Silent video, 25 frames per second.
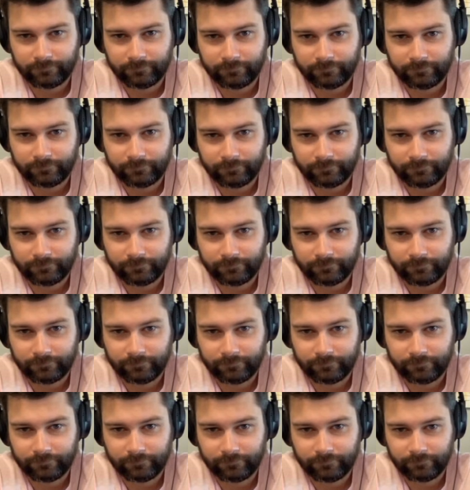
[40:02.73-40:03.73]

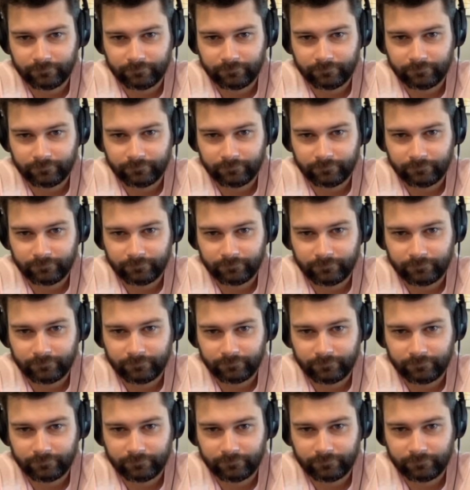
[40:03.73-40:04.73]

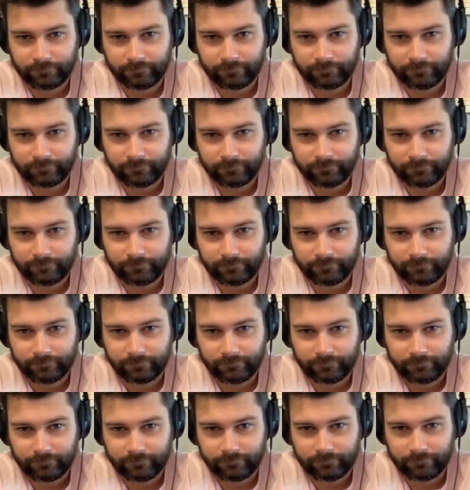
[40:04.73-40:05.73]

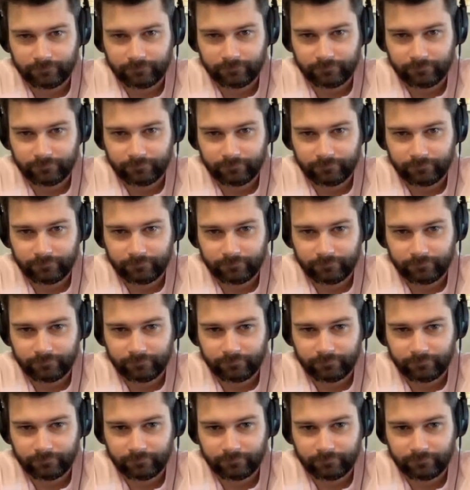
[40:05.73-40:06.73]

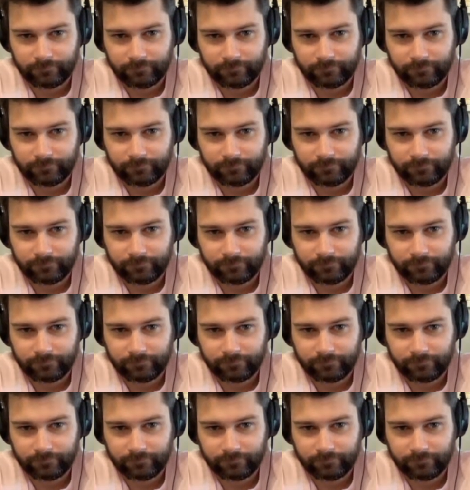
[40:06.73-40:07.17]
(silent)